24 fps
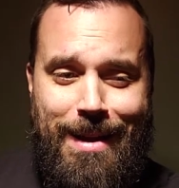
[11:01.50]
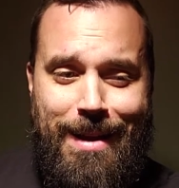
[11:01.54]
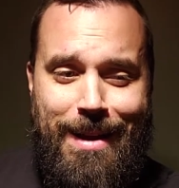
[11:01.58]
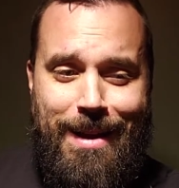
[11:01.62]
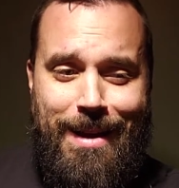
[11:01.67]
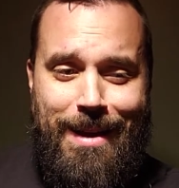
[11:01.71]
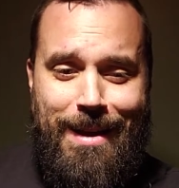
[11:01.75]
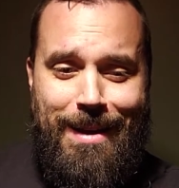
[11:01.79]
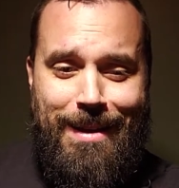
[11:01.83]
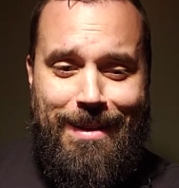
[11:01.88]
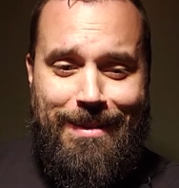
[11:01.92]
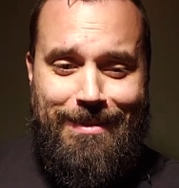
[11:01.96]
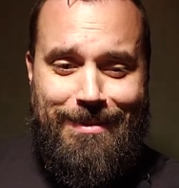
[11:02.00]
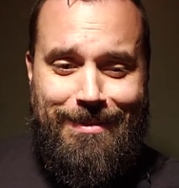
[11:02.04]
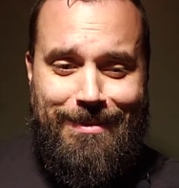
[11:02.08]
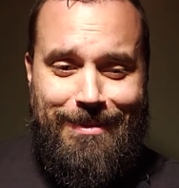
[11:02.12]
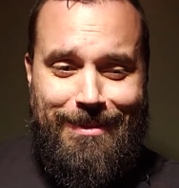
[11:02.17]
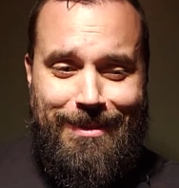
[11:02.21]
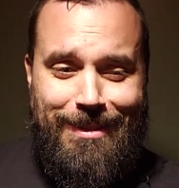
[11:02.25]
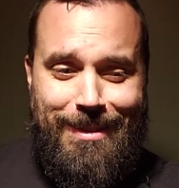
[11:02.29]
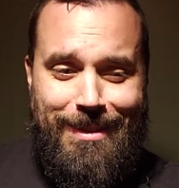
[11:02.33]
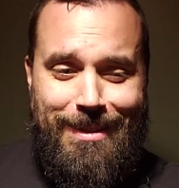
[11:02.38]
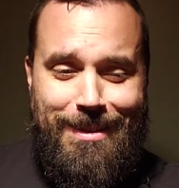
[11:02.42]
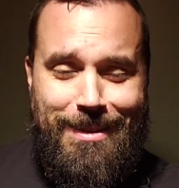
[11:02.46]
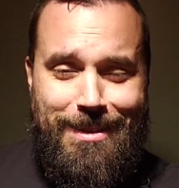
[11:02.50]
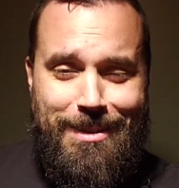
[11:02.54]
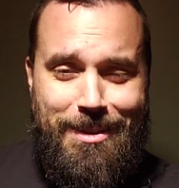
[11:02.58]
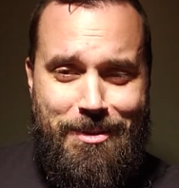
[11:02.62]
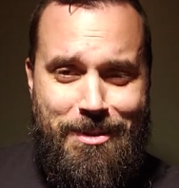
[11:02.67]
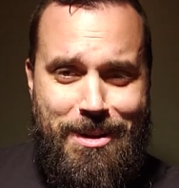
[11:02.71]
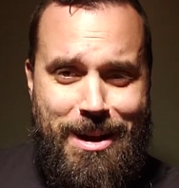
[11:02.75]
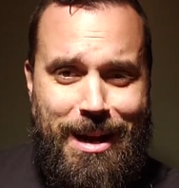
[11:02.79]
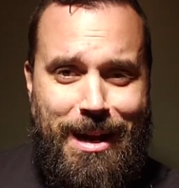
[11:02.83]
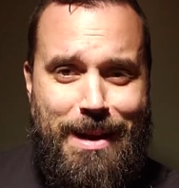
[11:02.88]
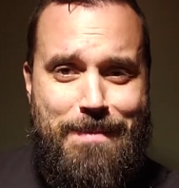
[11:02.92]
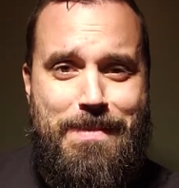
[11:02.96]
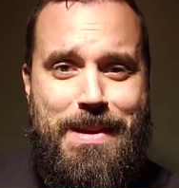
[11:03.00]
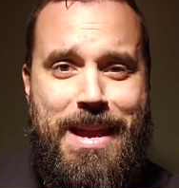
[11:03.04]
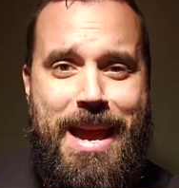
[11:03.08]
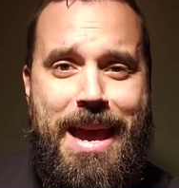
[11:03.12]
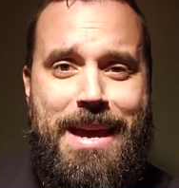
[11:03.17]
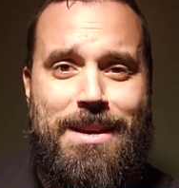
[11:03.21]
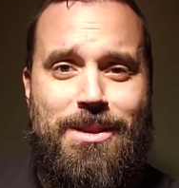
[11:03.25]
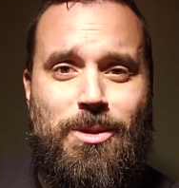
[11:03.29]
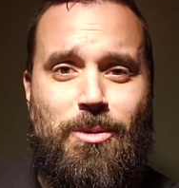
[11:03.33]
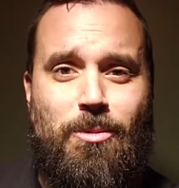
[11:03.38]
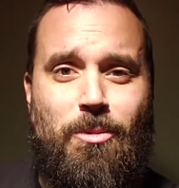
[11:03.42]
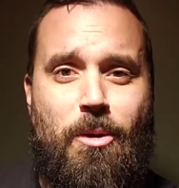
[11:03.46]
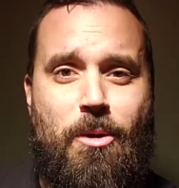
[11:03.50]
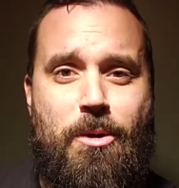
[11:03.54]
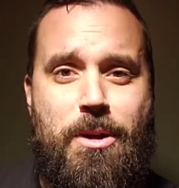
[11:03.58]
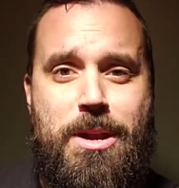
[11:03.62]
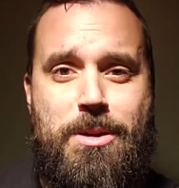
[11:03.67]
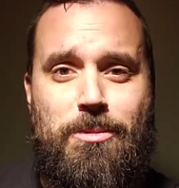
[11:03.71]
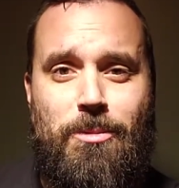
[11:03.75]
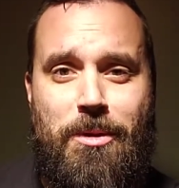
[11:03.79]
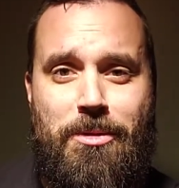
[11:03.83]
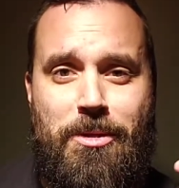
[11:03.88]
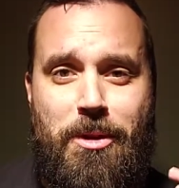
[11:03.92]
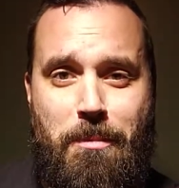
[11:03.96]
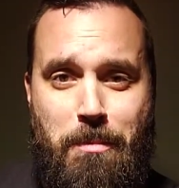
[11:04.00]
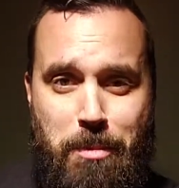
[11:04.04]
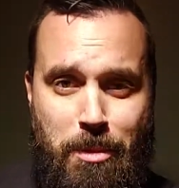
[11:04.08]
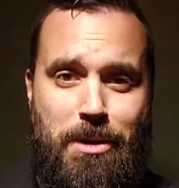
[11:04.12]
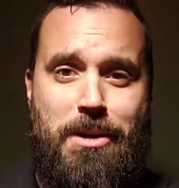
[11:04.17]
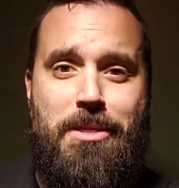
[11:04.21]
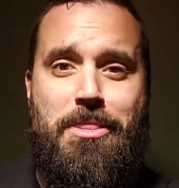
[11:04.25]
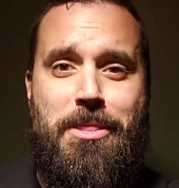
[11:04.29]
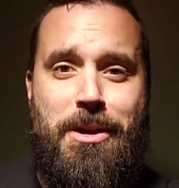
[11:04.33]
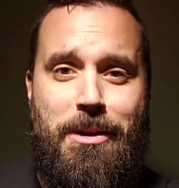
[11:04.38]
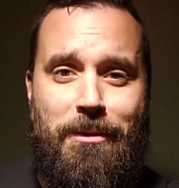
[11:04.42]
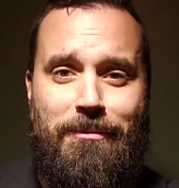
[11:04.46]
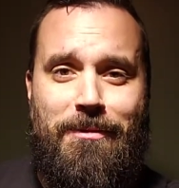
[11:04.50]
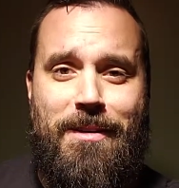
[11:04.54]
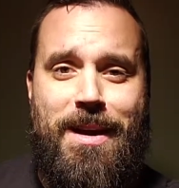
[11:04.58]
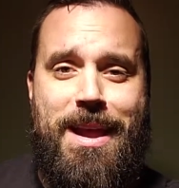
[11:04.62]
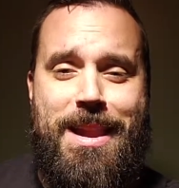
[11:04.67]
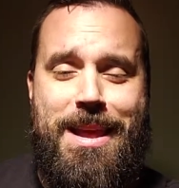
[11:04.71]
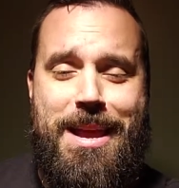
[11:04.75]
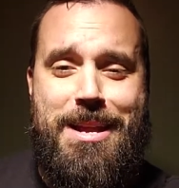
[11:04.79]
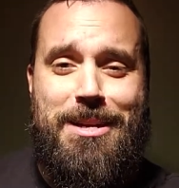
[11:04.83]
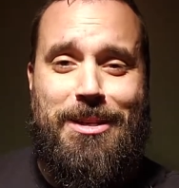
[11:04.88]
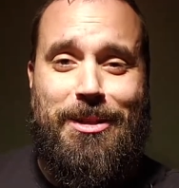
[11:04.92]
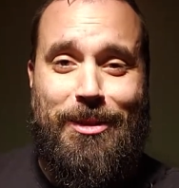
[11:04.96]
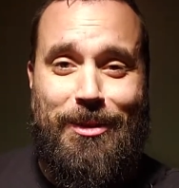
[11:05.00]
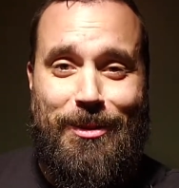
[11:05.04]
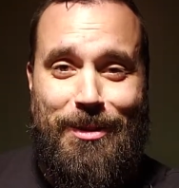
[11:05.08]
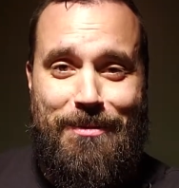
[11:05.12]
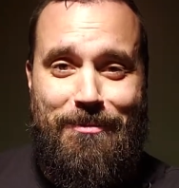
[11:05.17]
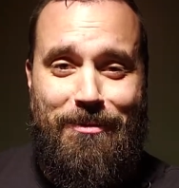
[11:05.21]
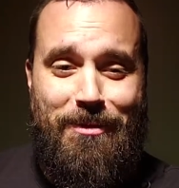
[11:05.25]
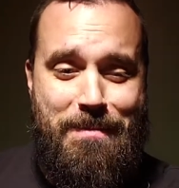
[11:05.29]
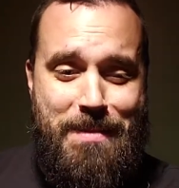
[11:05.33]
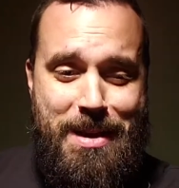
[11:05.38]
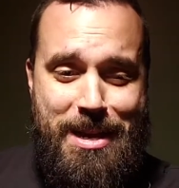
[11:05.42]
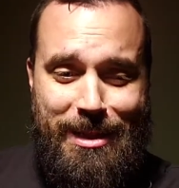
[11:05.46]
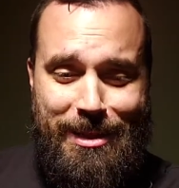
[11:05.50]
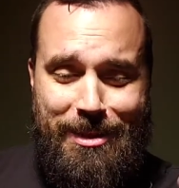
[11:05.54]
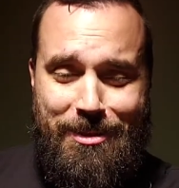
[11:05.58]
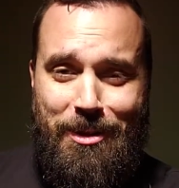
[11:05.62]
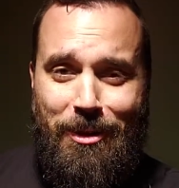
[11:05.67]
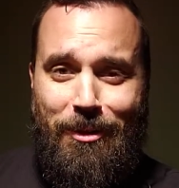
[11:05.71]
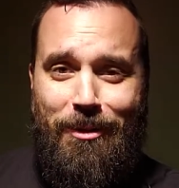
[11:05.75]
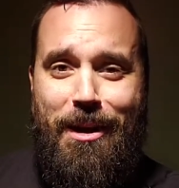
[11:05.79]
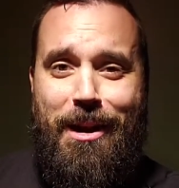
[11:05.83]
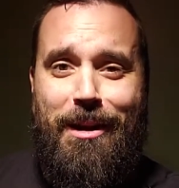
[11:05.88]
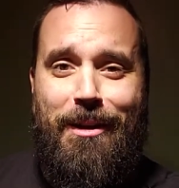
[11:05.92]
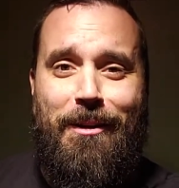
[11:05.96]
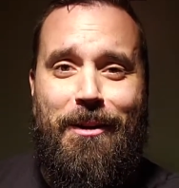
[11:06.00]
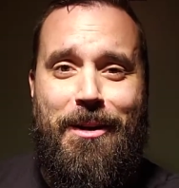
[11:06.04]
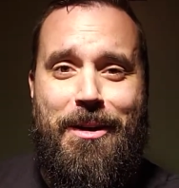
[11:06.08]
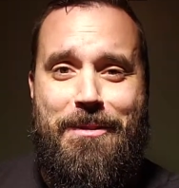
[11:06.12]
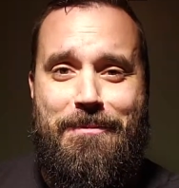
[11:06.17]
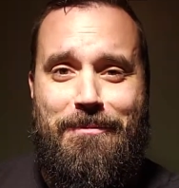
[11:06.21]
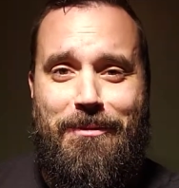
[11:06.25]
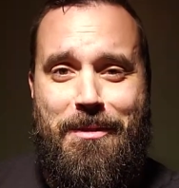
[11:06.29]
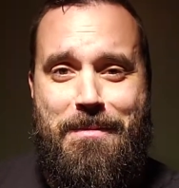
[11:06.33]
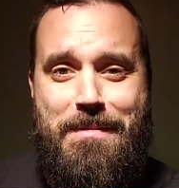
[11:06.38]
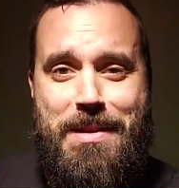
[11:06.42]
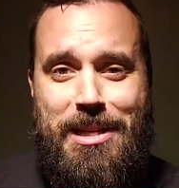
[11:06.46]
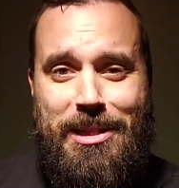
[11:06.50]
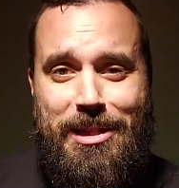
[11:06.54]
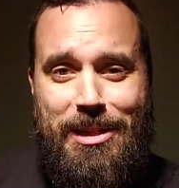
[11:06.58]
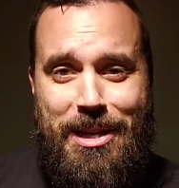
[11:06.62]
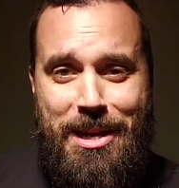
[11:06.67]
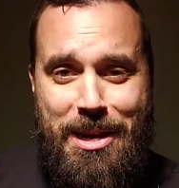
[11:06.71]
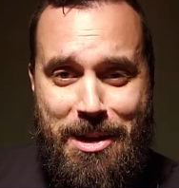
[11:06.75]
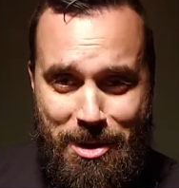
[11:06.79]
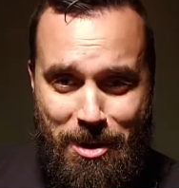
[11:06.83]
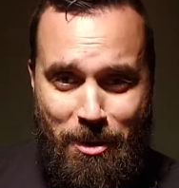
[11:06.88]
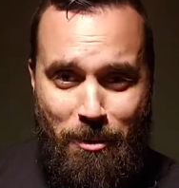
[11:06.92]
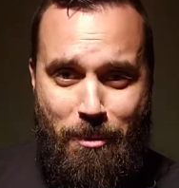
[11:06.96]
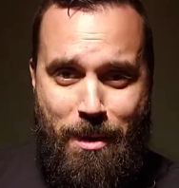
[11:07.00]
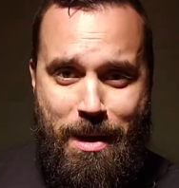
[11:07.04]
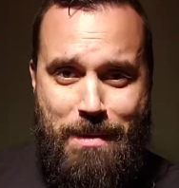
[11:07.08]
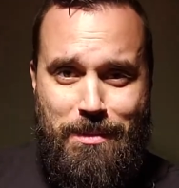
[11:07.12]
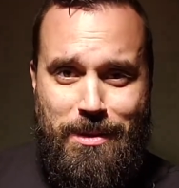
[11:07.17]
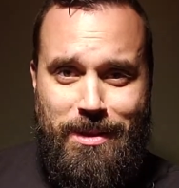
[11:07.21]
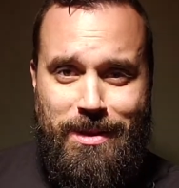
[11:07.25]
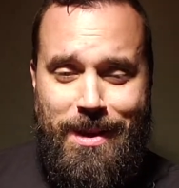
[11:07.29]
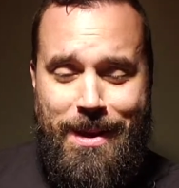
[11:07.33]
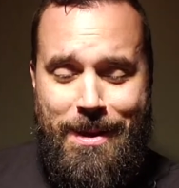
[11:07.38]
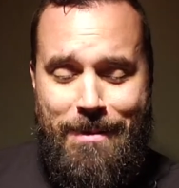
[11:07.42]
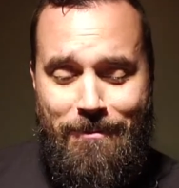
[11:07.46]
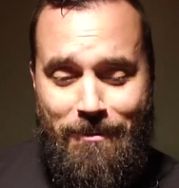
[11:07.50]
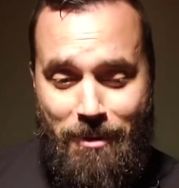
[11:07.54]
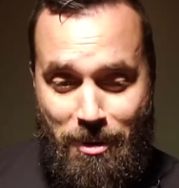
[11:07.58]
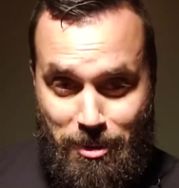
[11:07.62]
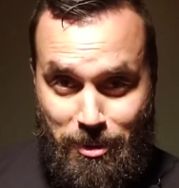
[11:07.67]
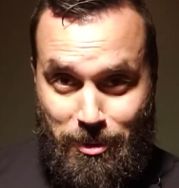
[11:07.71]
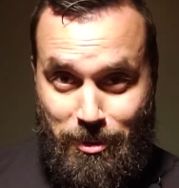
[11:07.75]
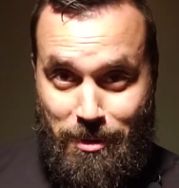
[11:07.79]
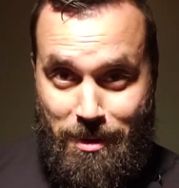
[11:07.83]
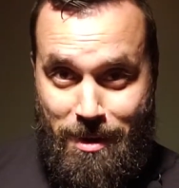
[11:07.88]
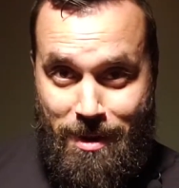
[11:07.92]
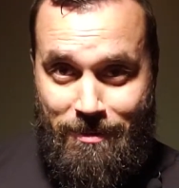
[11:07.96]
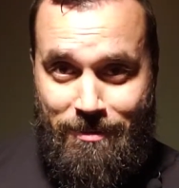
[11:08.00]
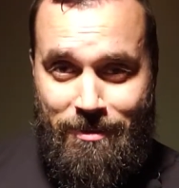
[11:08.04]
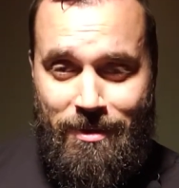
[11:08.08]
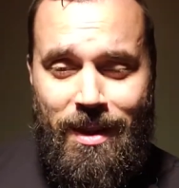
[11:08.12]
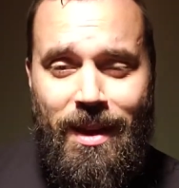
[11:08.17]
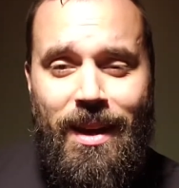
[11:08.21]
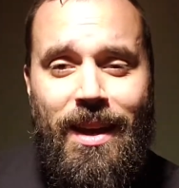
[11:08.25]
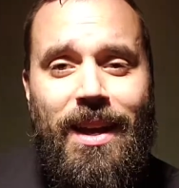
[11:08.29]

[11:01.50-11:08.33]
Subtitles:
they're not going to be as worried when they're putting their financial information, their credit card information into your website, first off.